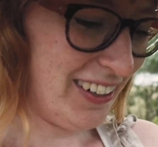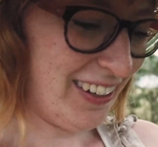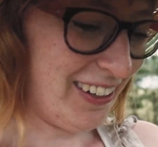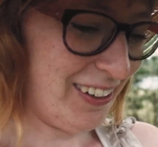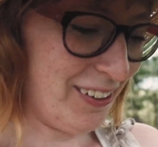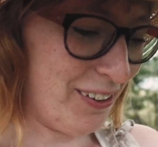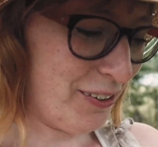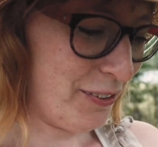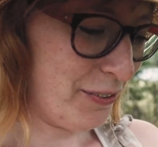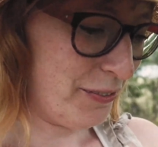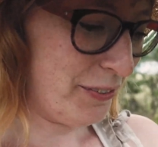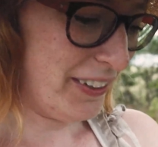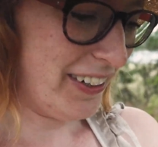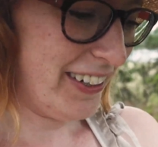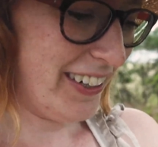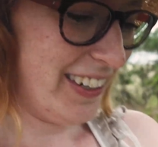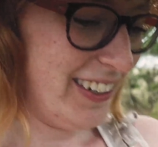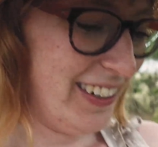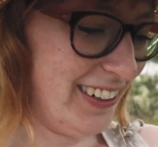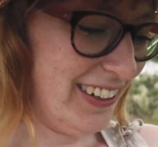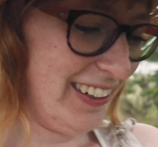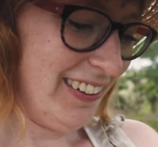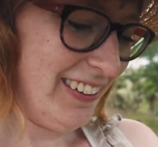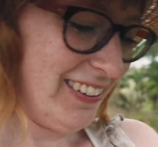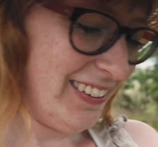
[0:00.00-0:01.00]
a lot of the
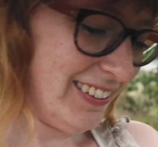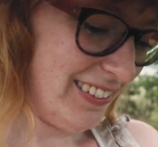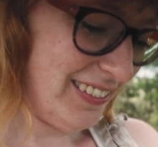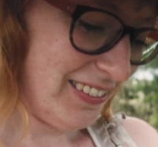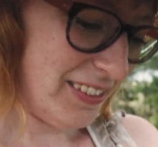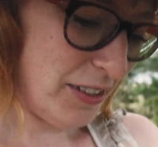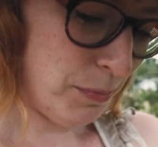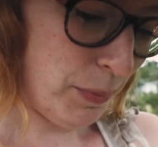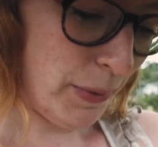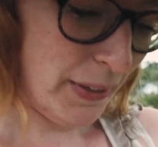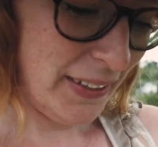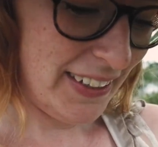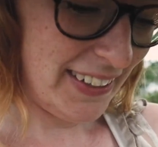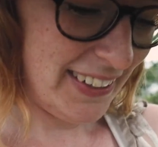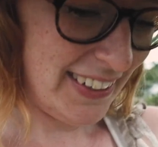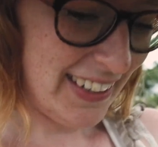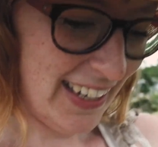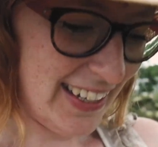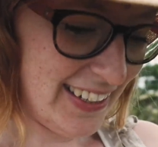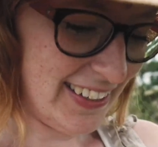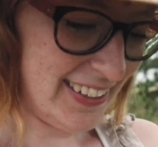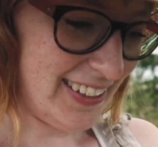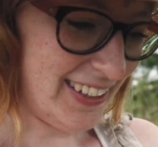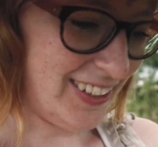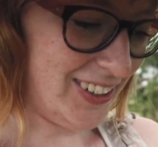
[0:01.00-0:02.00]
spending
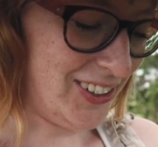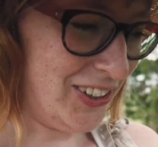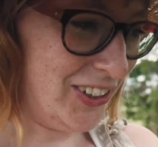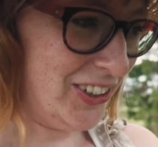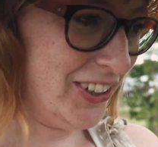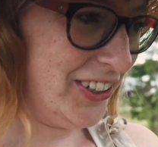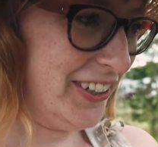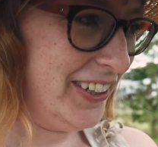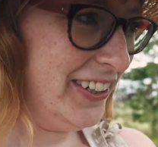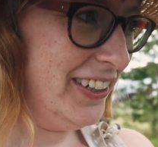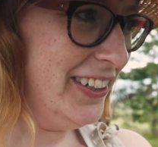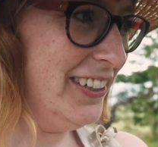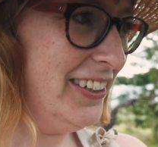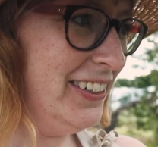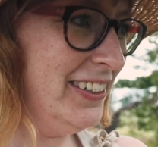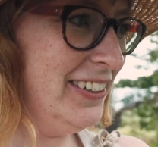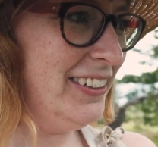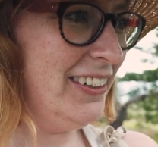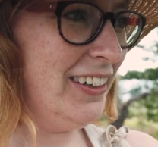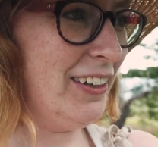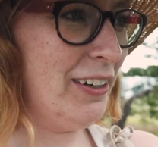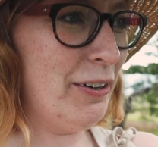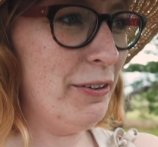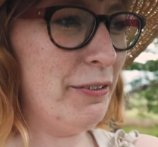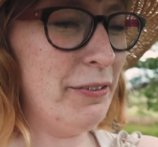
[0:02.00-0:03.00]
days here,
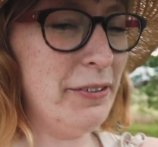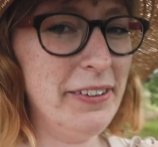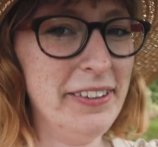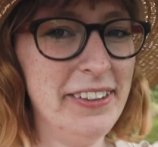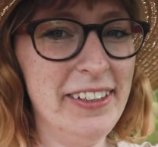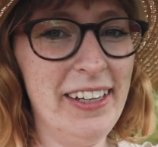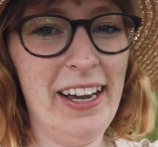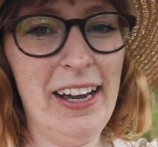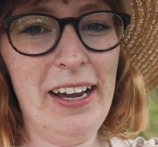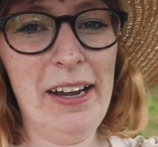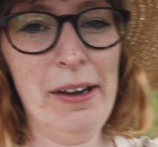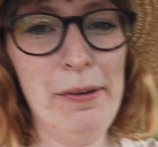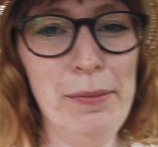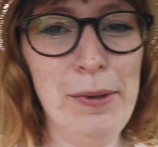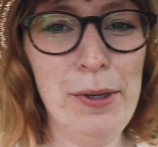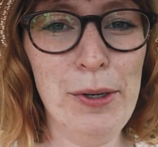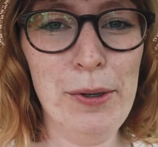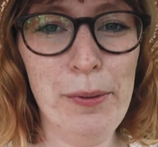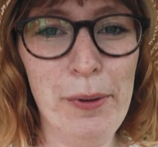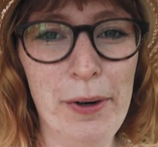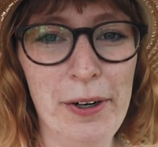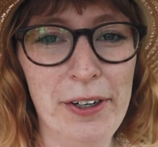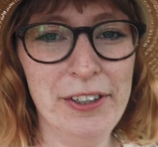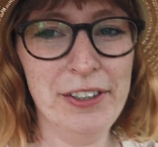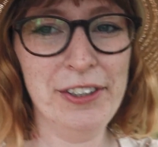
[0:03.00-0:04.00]
a lot of the time
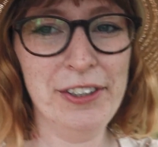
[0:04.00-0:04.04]
you're